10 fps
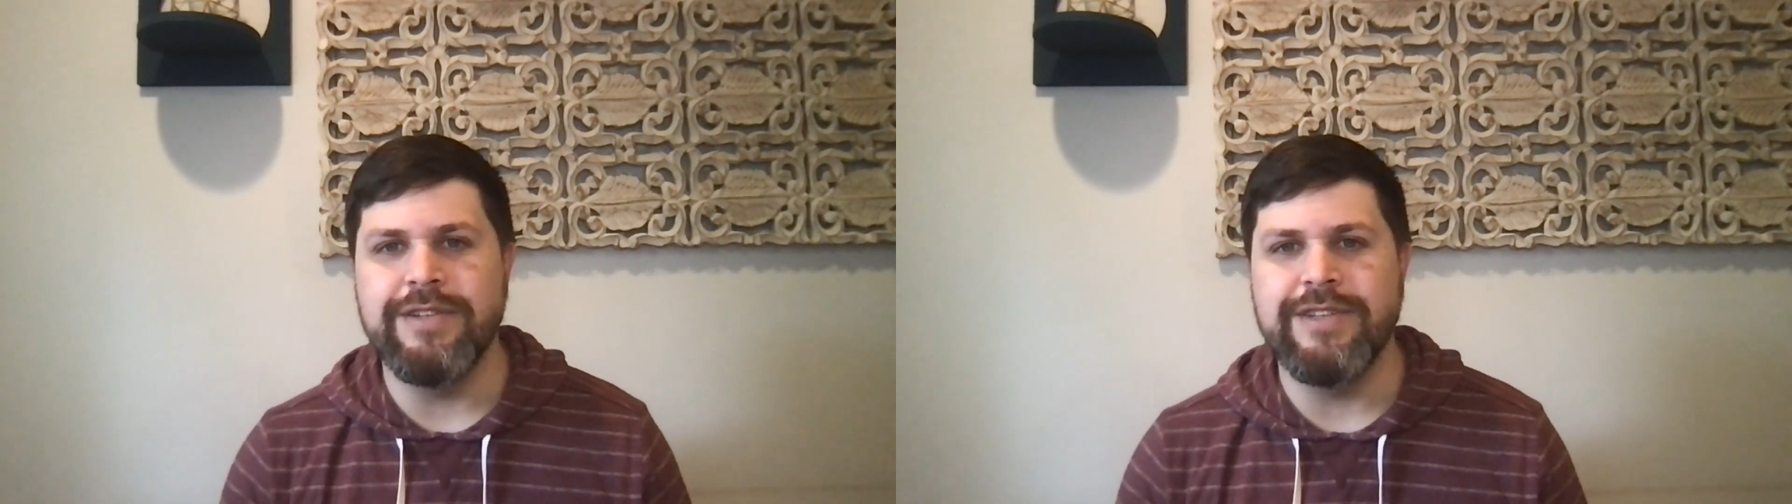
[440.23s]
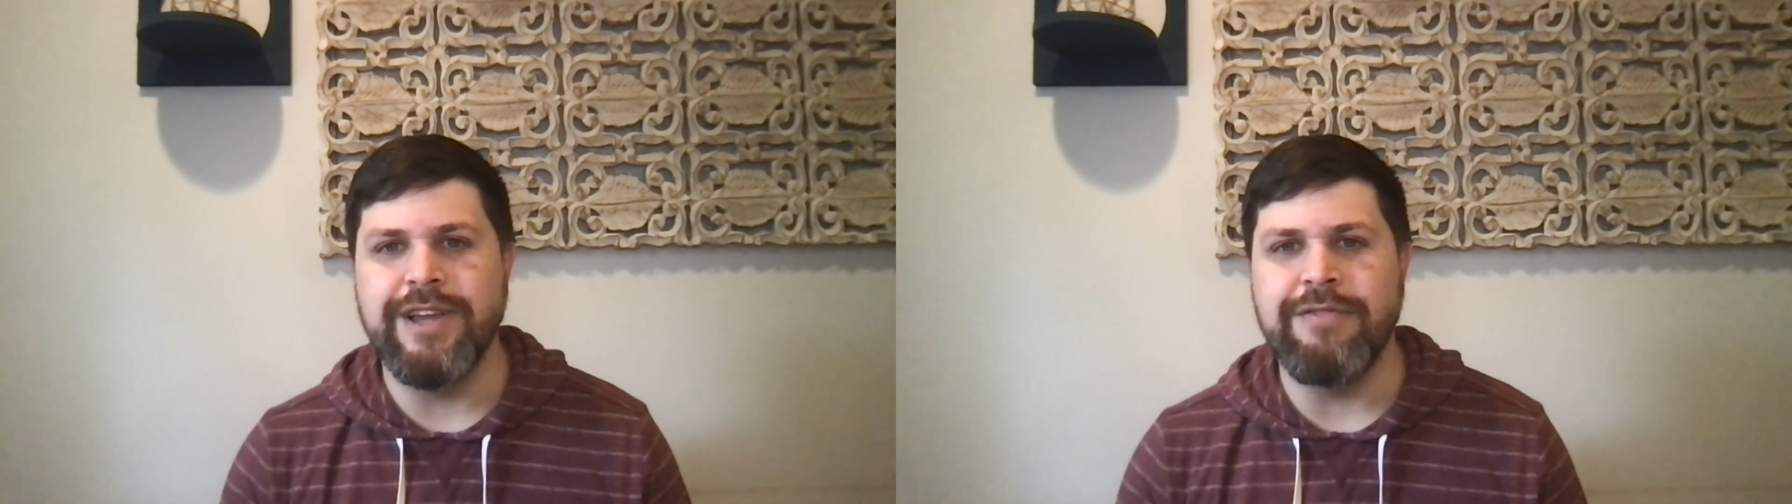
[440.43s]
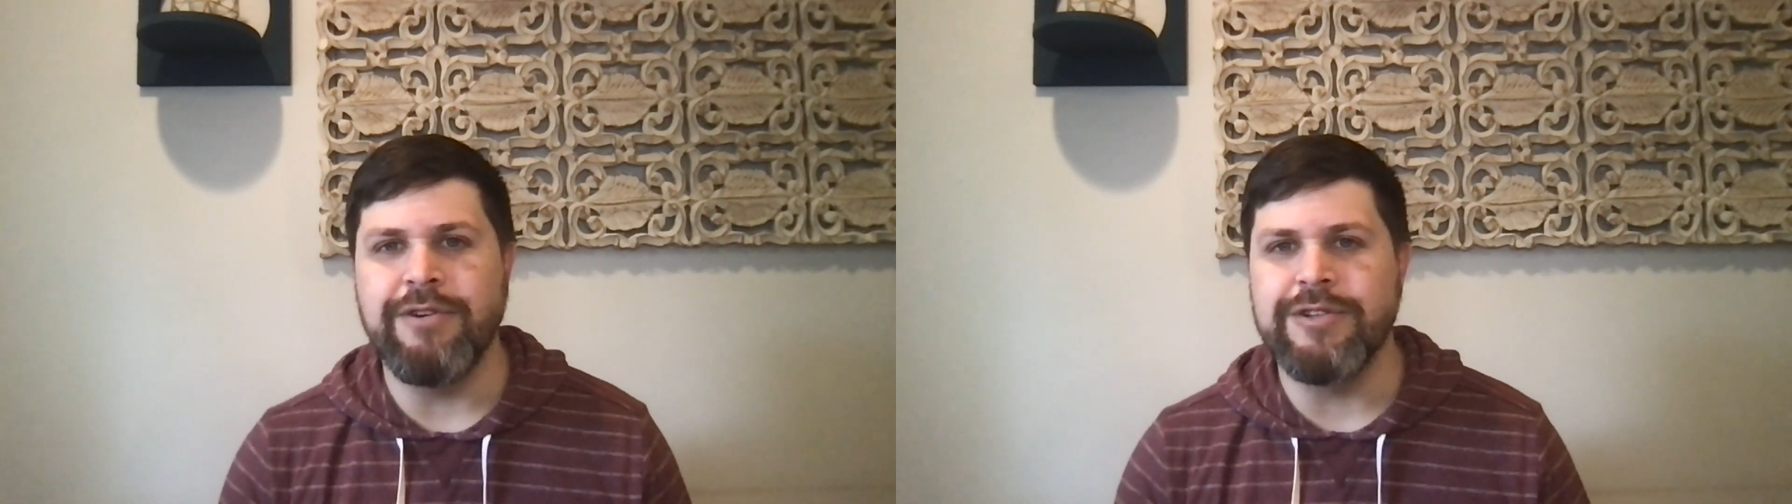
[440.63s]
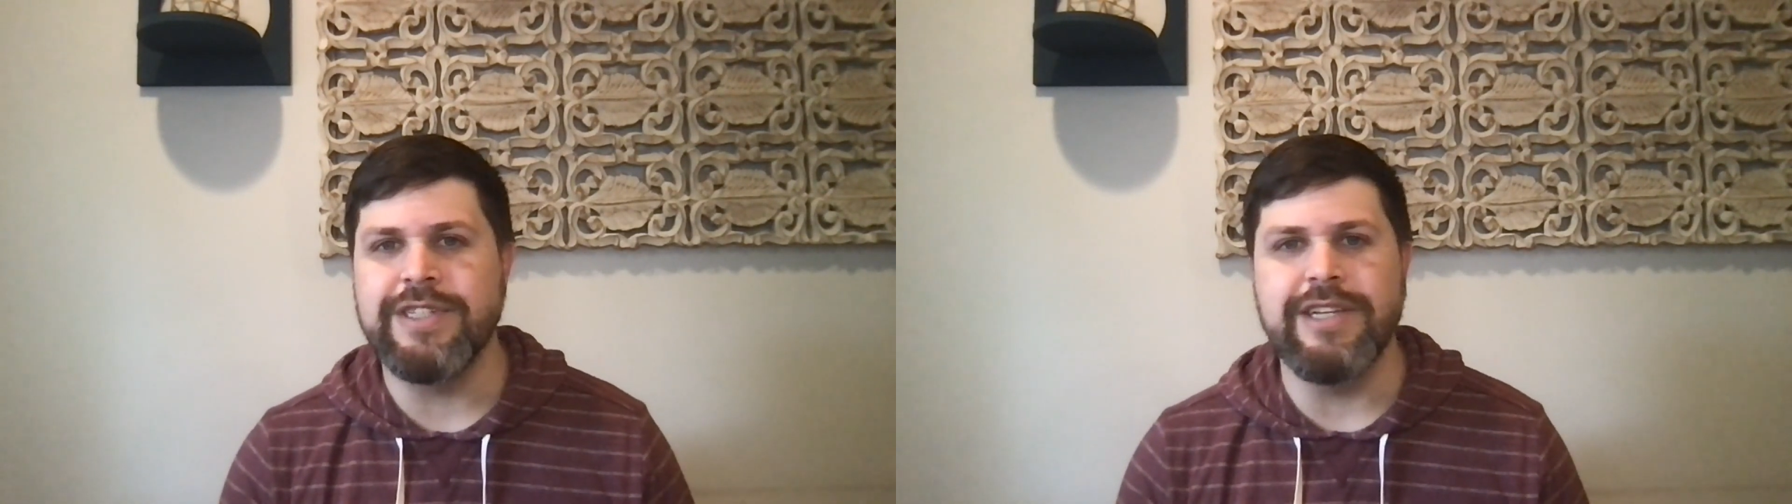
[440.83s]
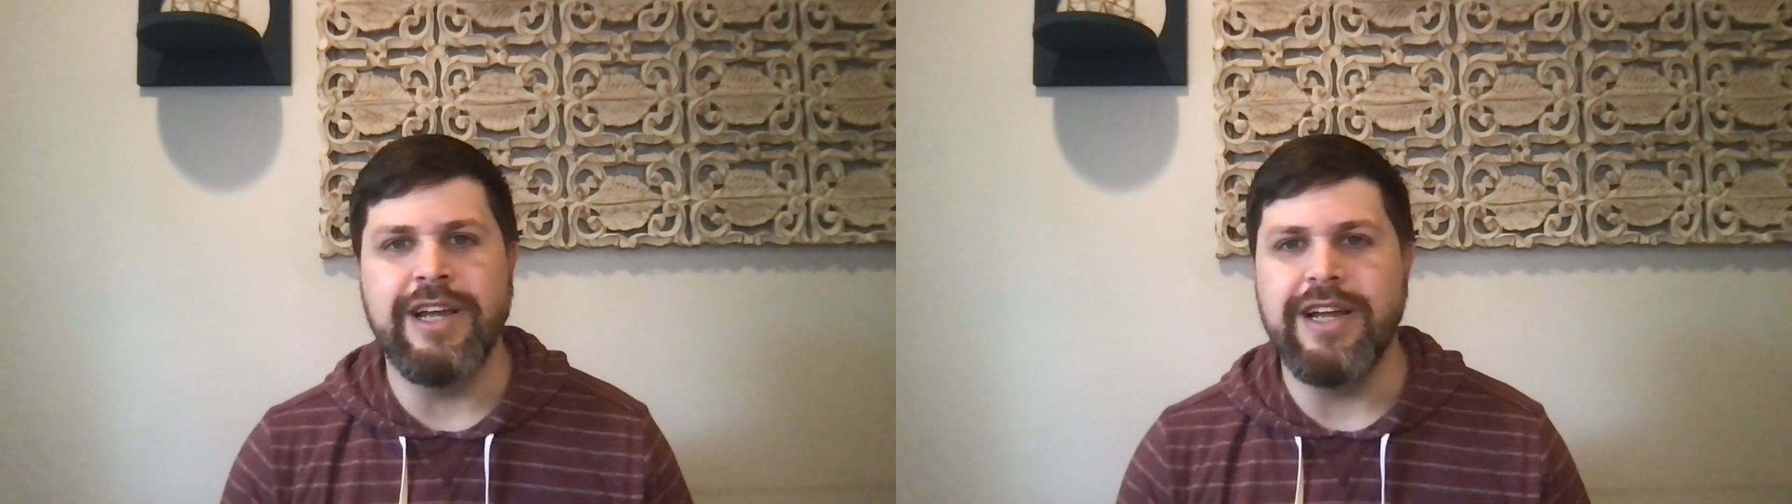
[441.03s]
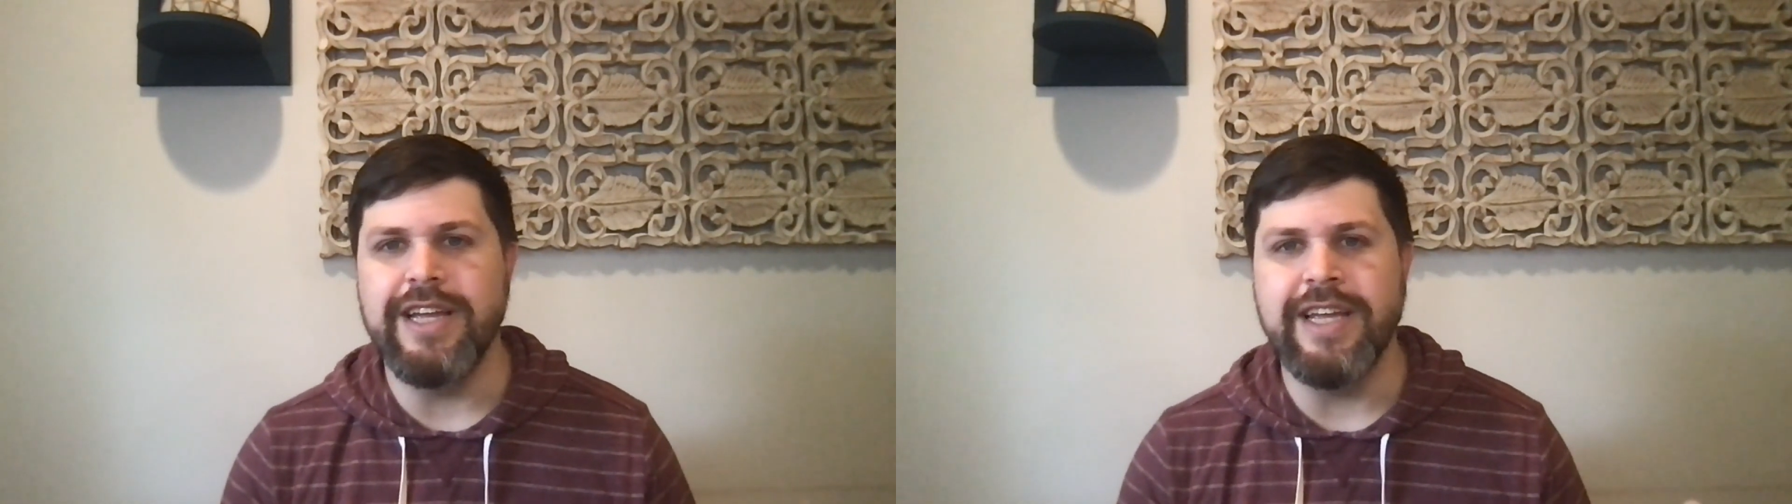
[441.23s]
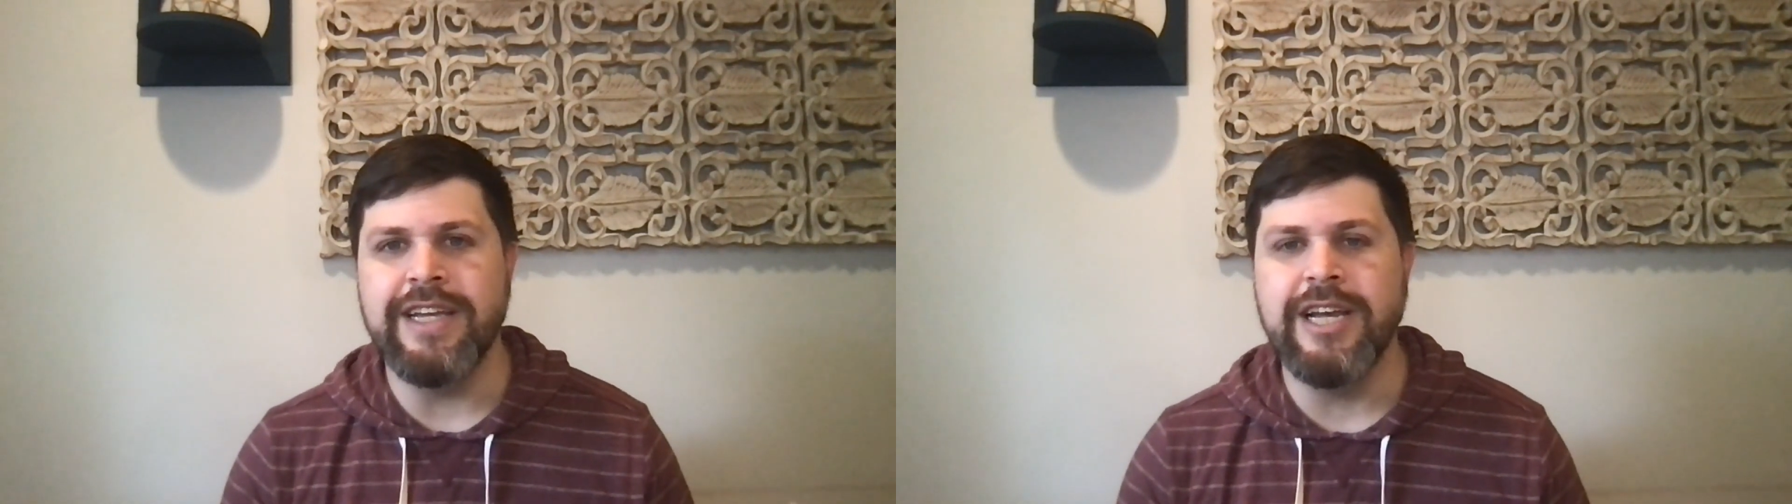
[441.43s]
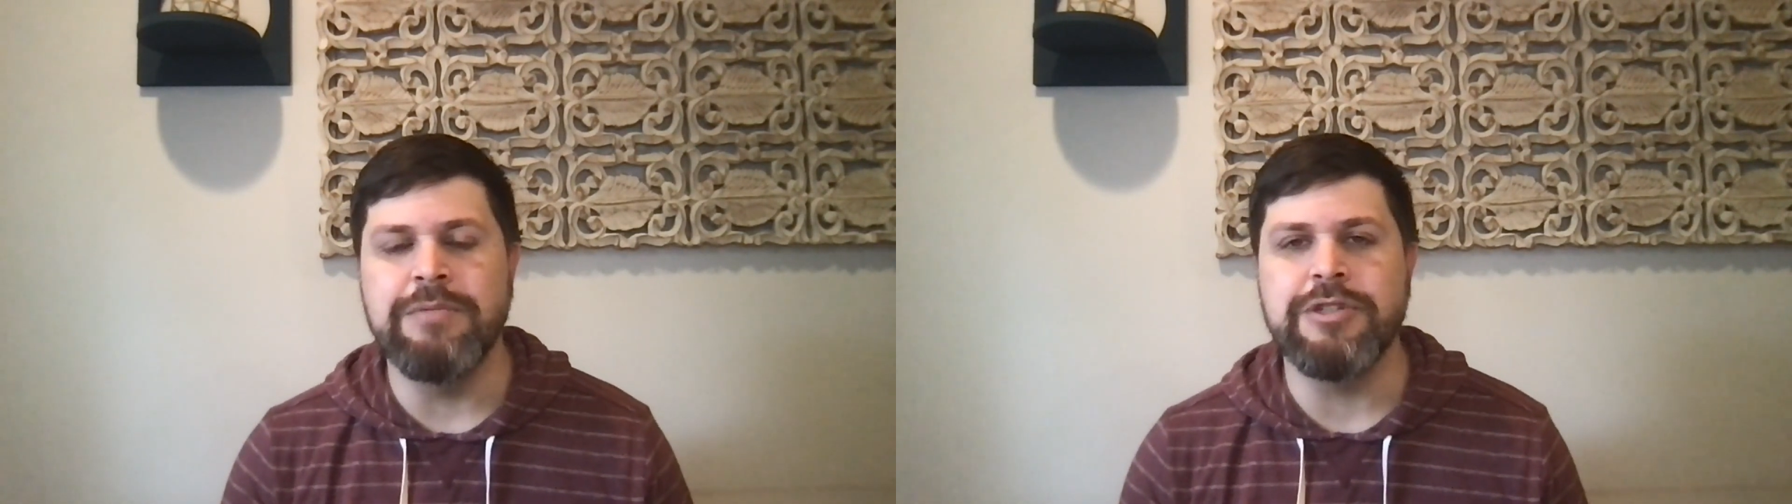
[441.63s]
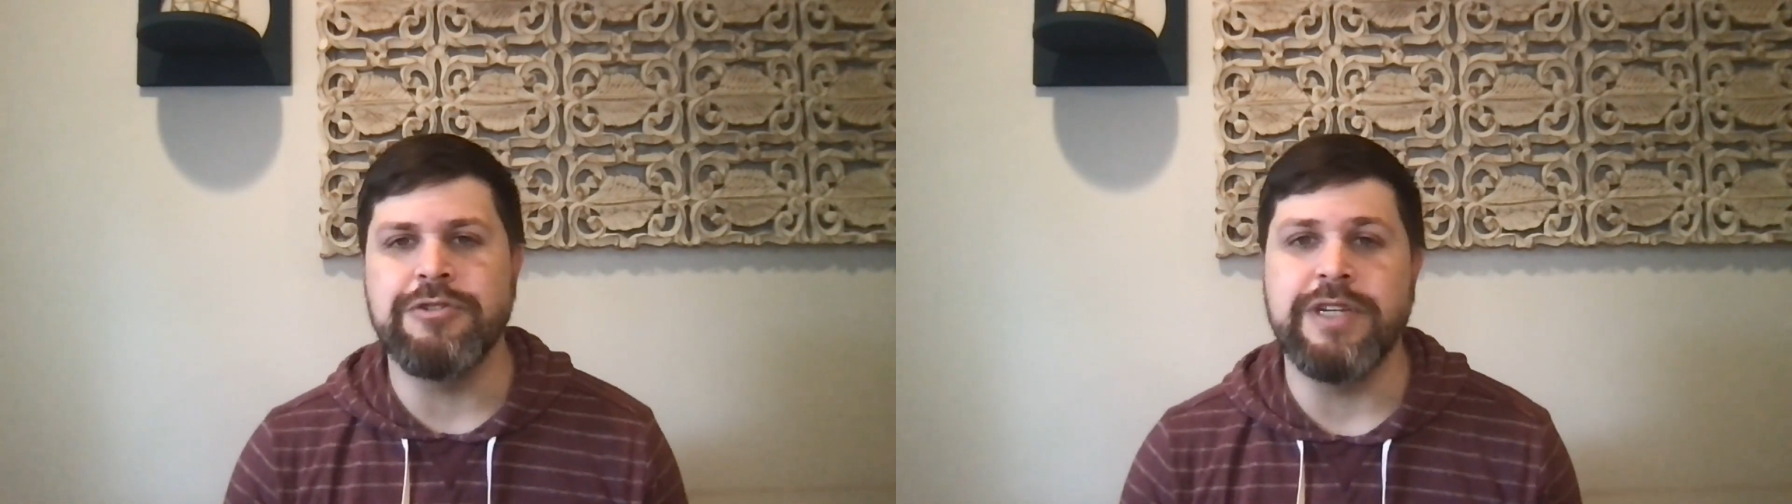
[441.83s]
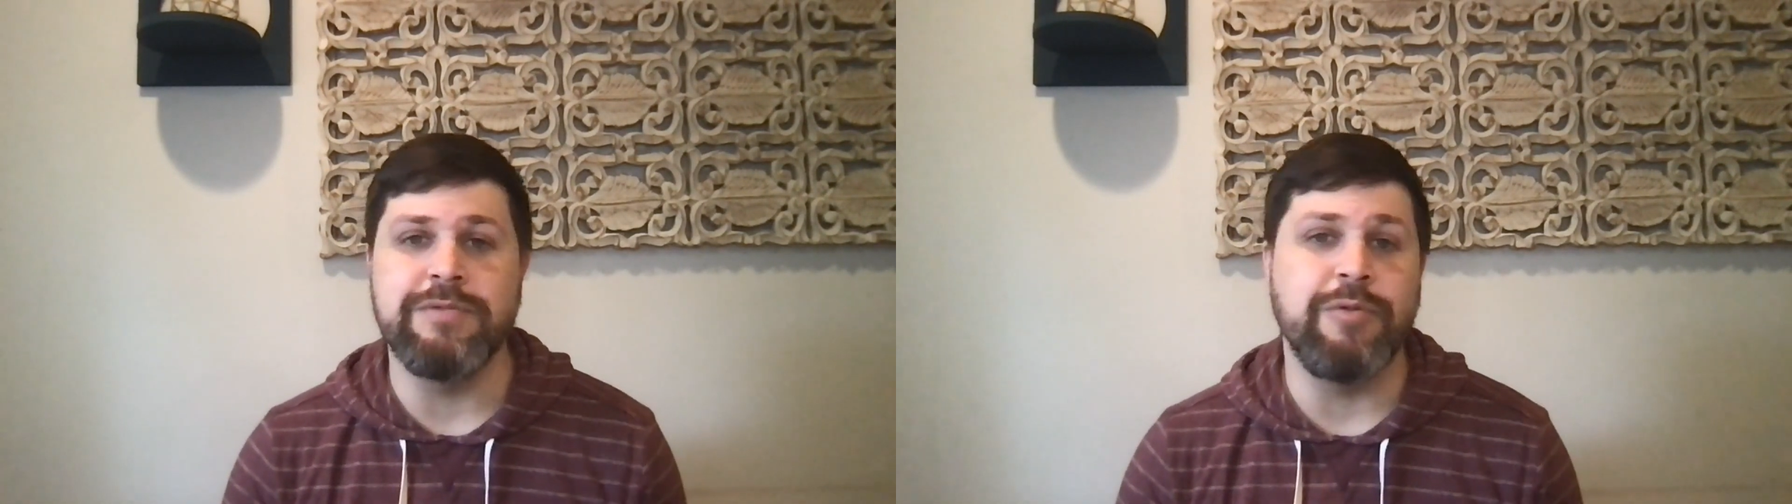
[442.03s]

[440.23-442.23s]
diverse income streams,